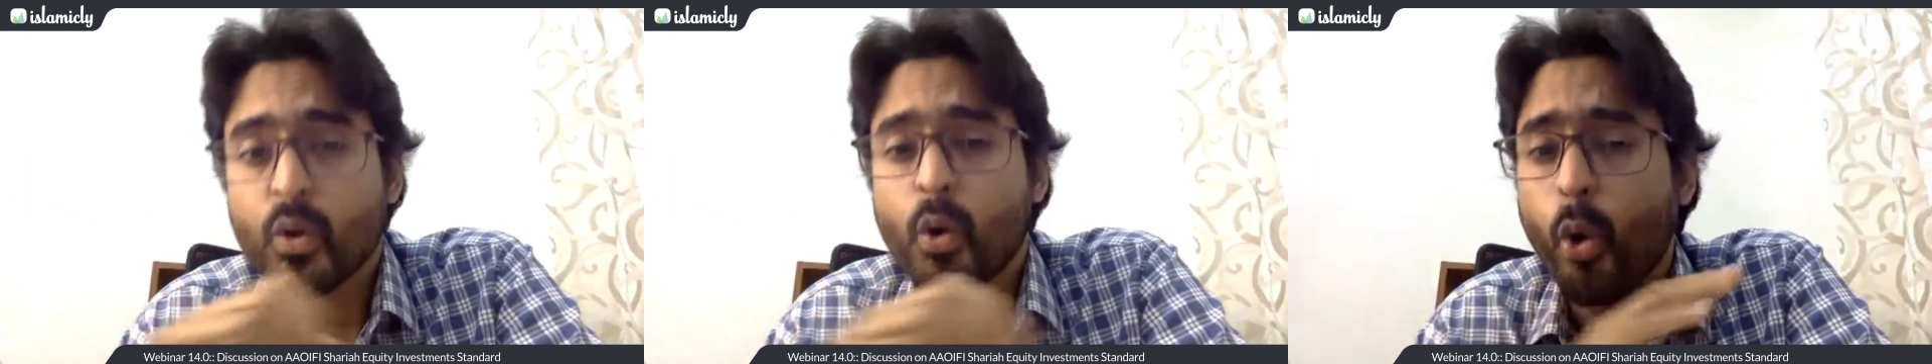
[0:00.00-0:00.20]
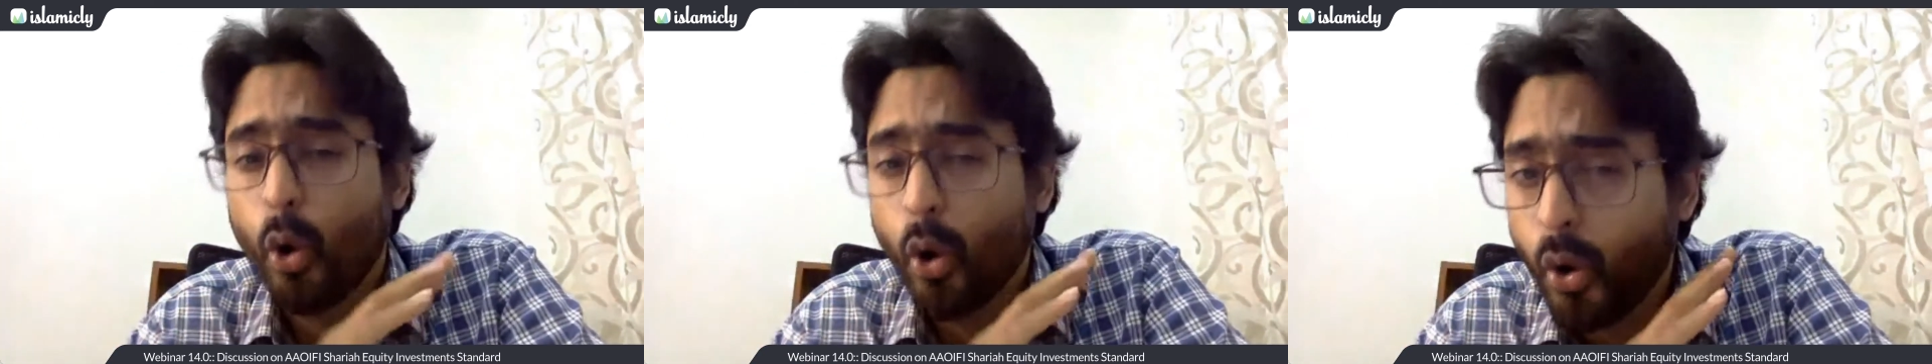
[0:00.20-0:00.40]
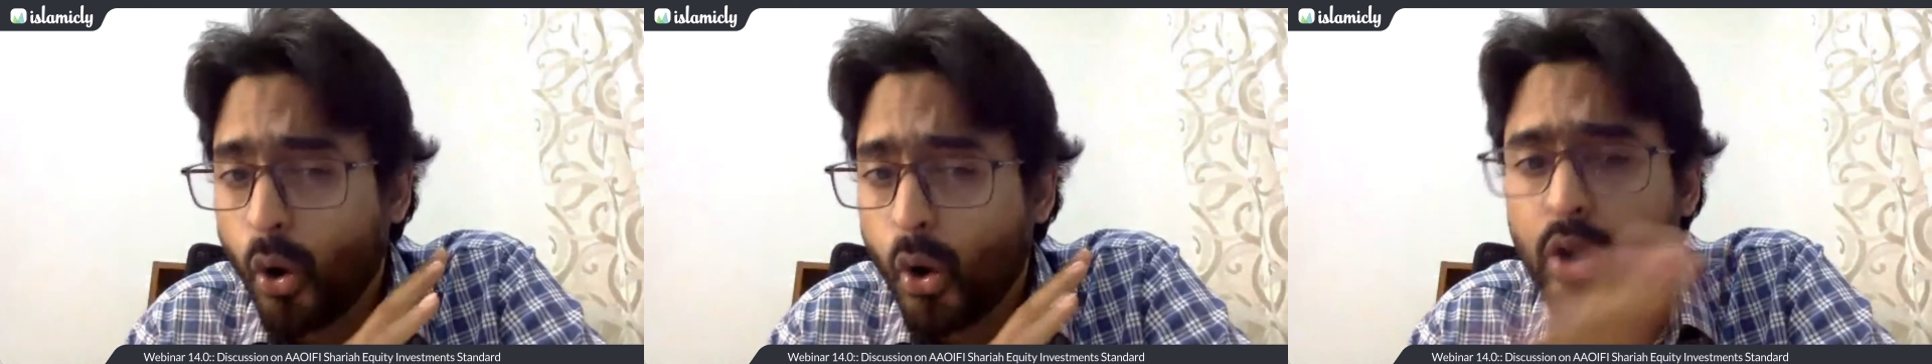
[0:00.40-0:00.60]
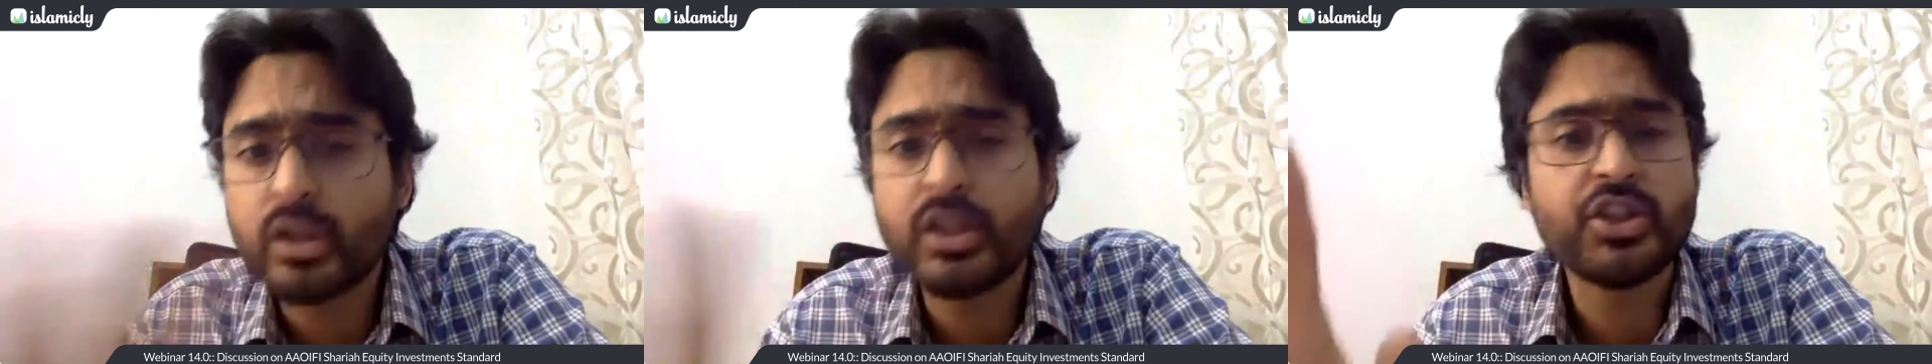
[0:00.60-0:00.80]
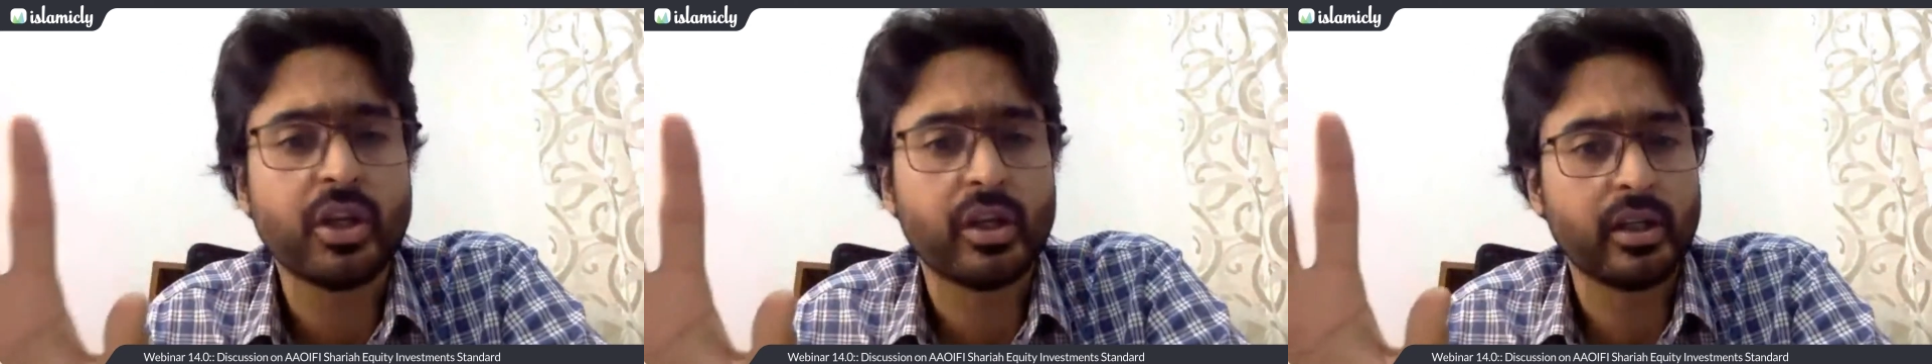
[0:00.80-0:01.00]
All
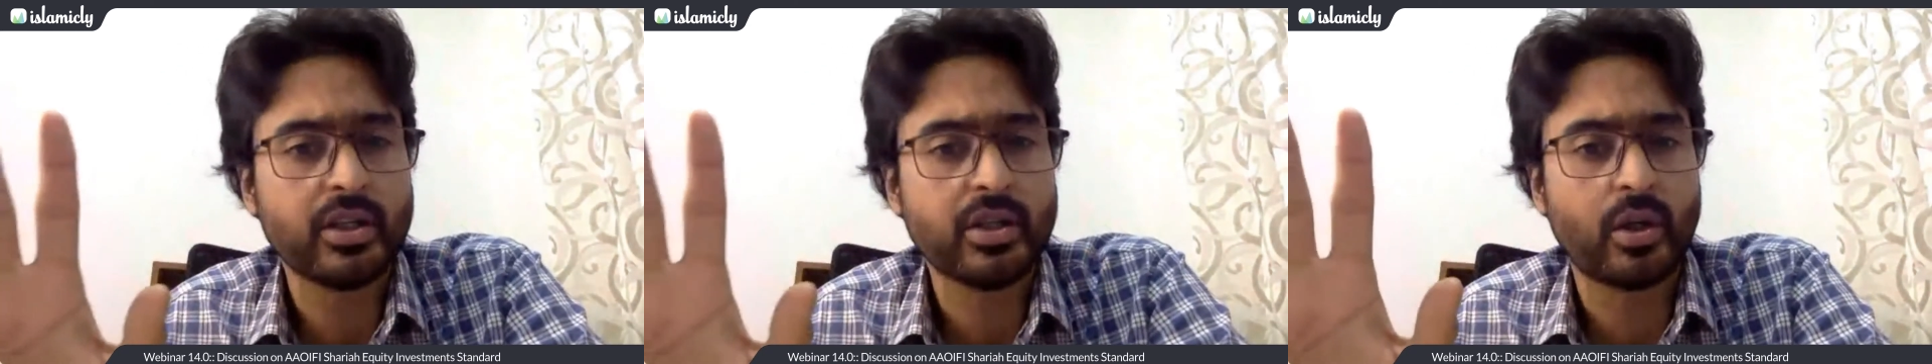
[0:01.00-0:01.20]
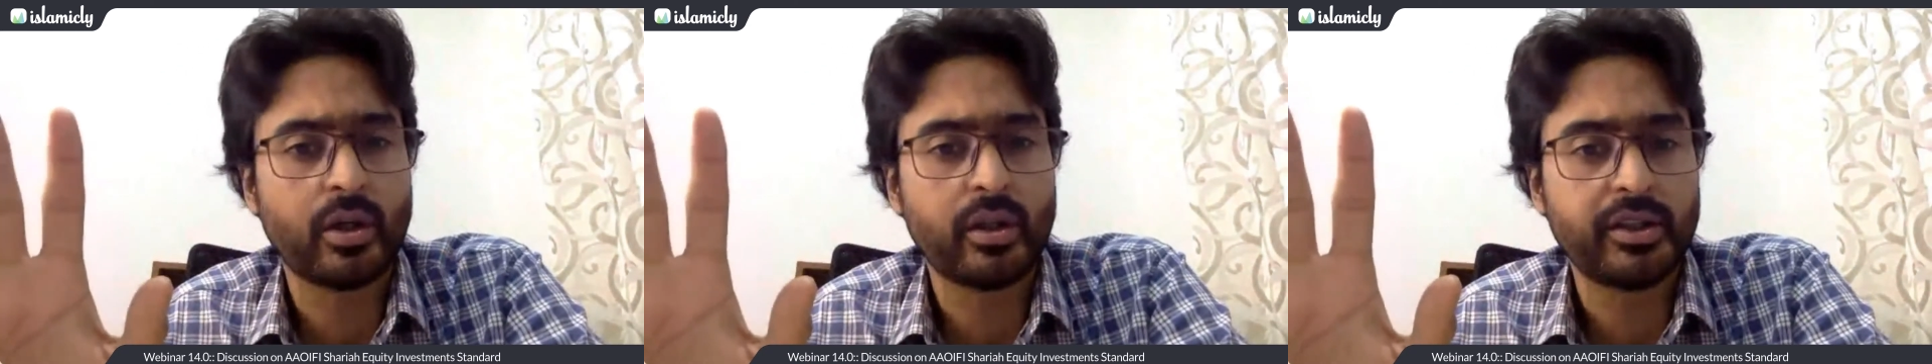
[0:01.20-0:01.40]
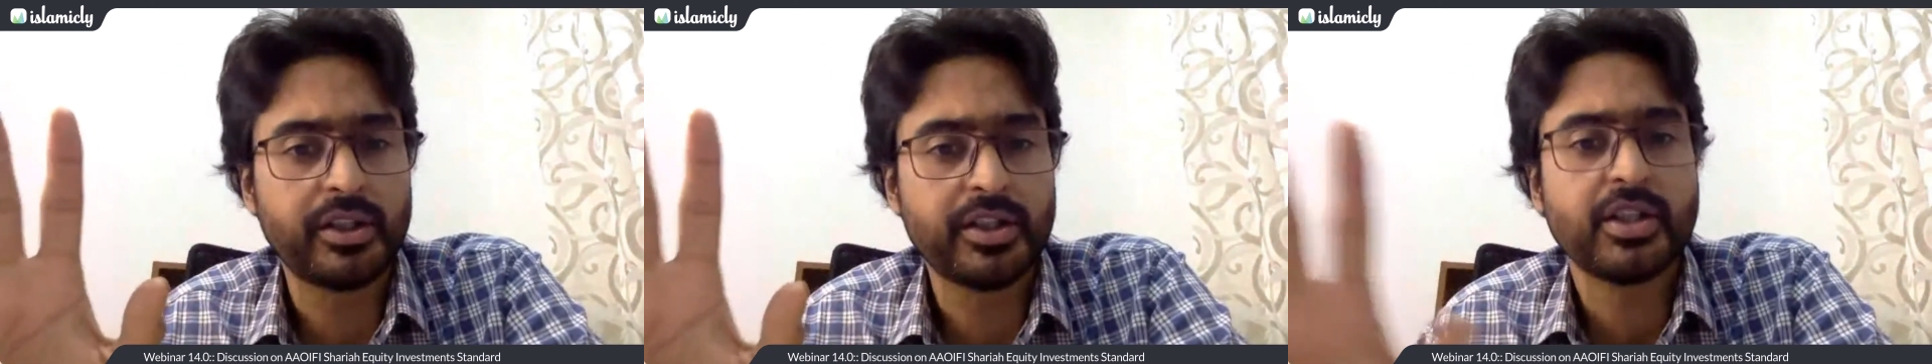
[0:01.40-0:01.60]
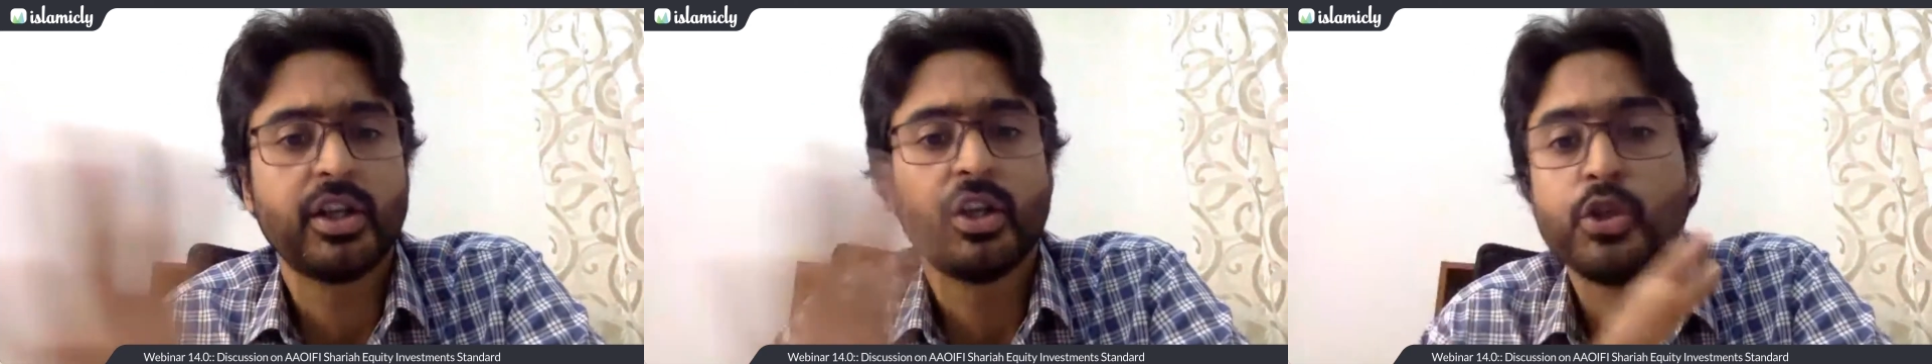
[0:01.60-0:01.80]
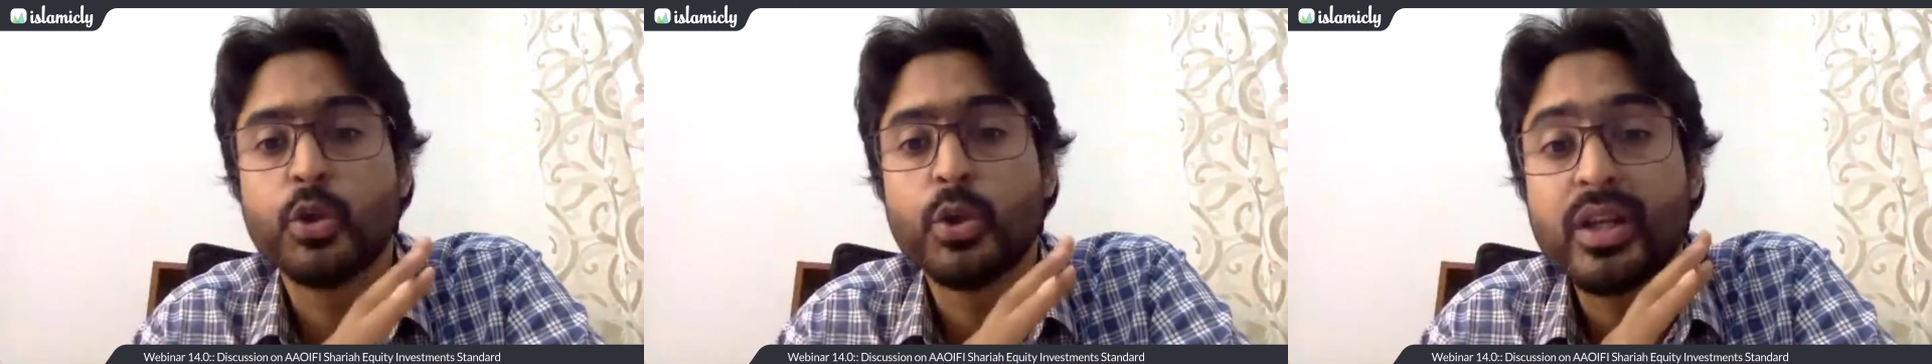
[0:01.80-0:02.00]
the Sharia scholars
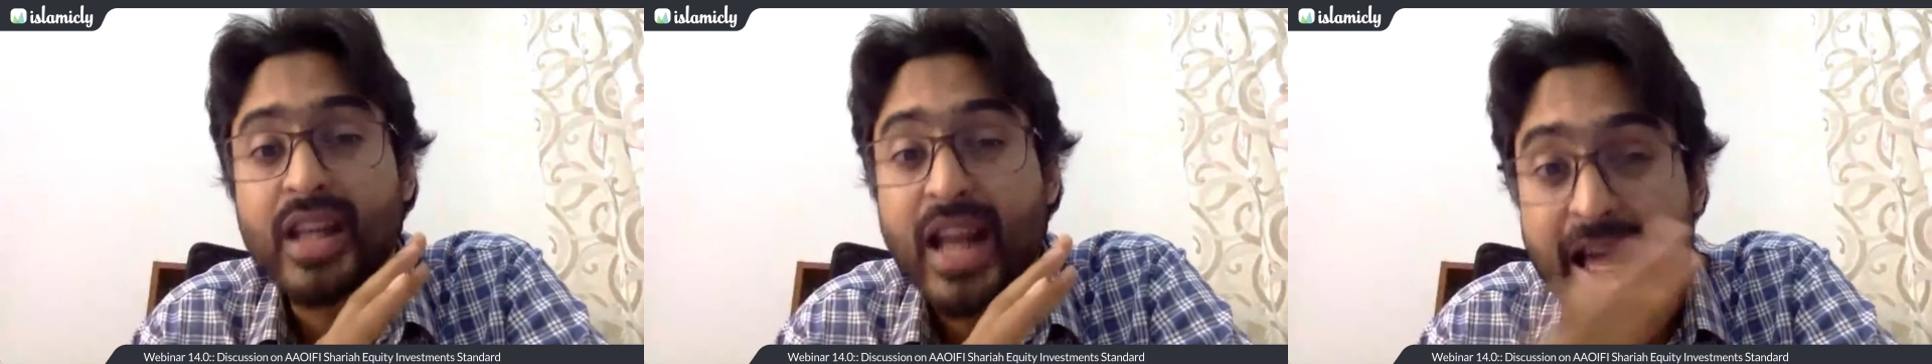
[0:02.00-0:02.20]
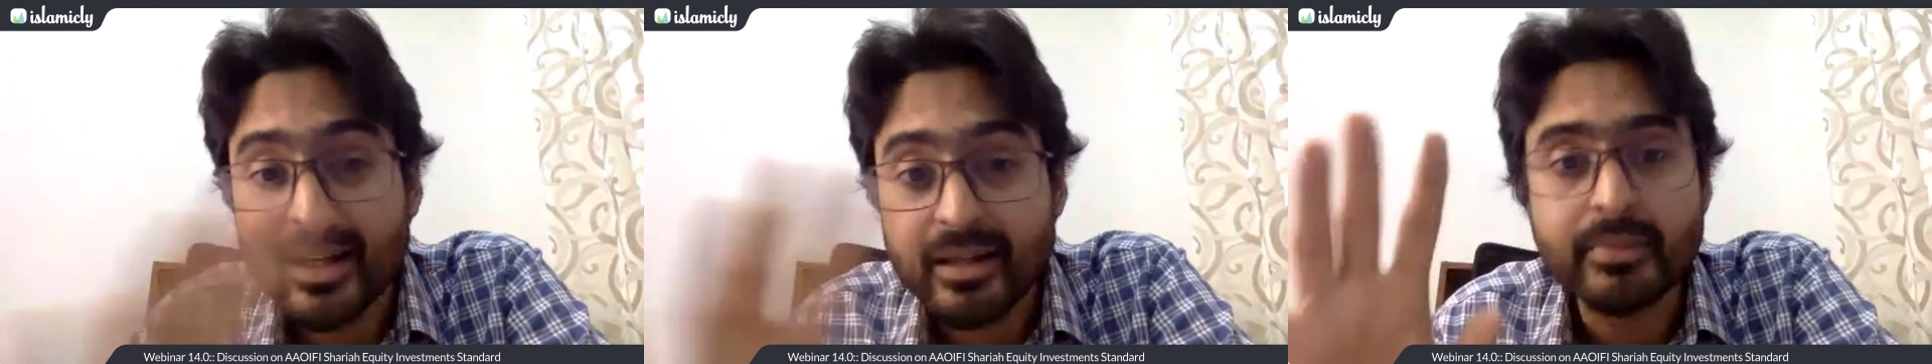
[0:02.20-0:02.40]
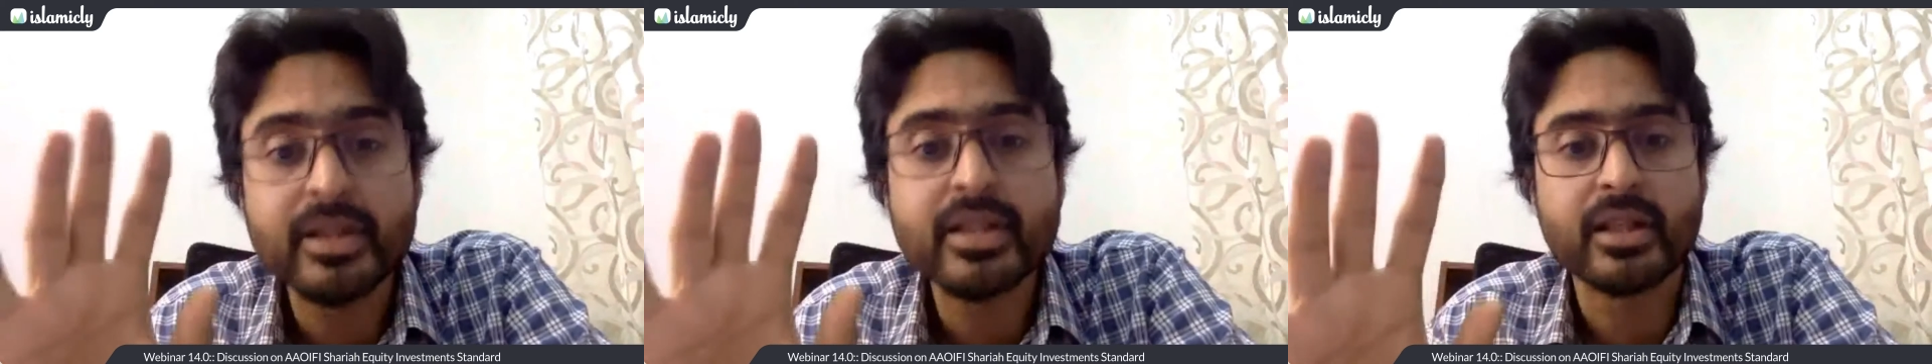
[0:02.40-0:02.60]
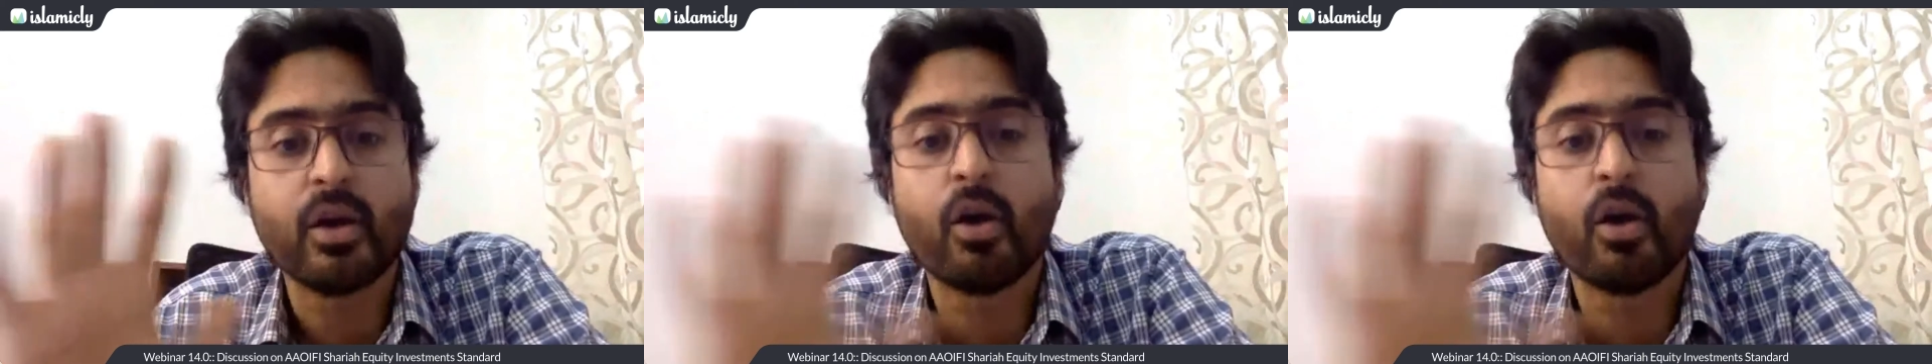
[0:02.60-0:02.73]
unanimously,